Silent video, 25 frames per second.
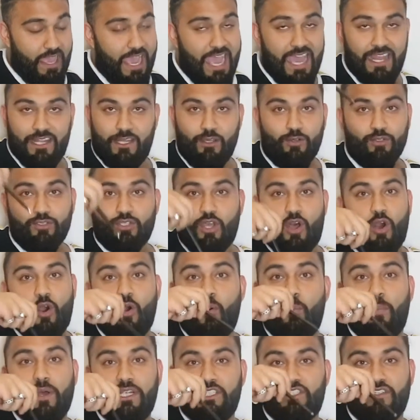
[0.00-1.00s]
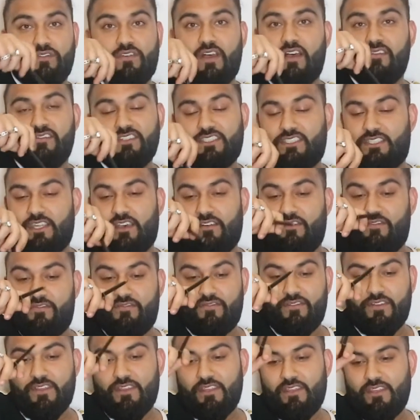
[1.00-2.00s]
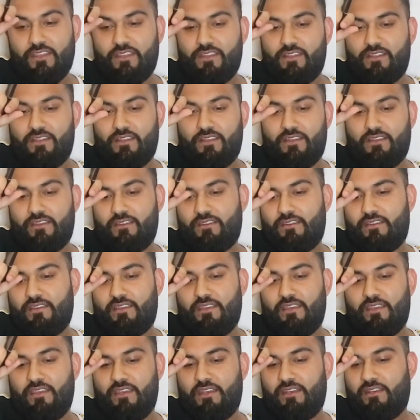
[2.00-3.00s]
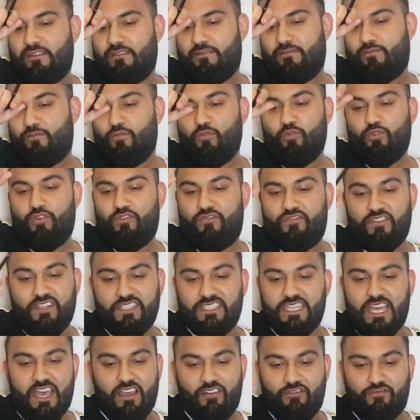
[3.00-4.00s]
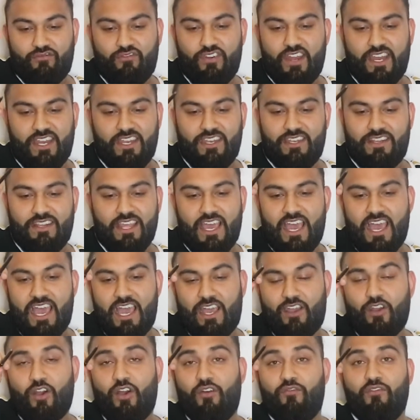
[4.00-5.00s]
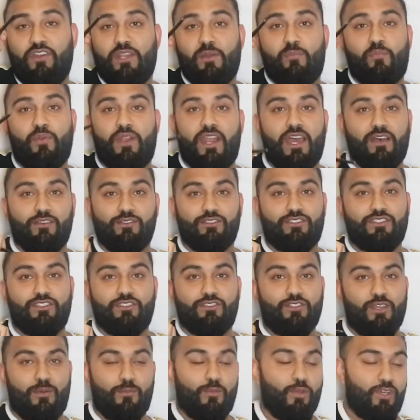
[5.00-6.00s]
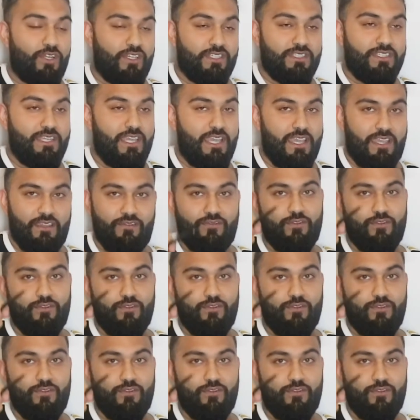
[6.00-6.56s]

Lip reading: and there was a whole bunch of other stuff in all the things that I've read that I can't really pronounce, so I'm not going to say it.